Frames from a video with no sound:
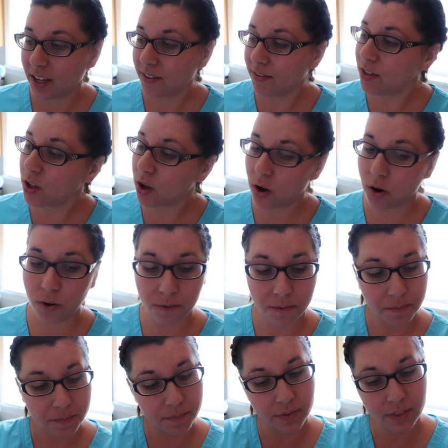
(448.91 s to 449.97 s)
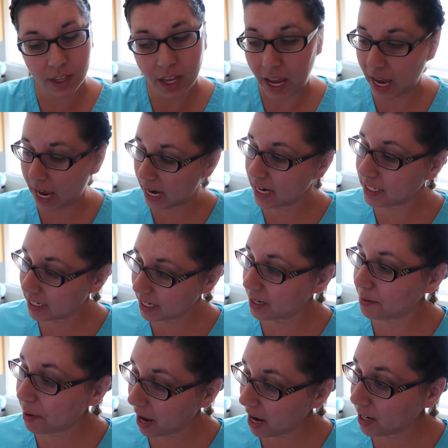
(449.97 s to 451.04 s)
even though
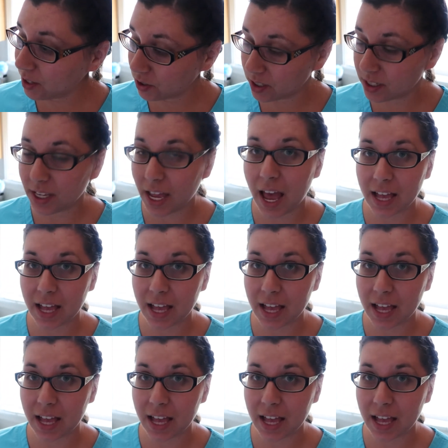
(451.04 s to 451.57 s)
18 patients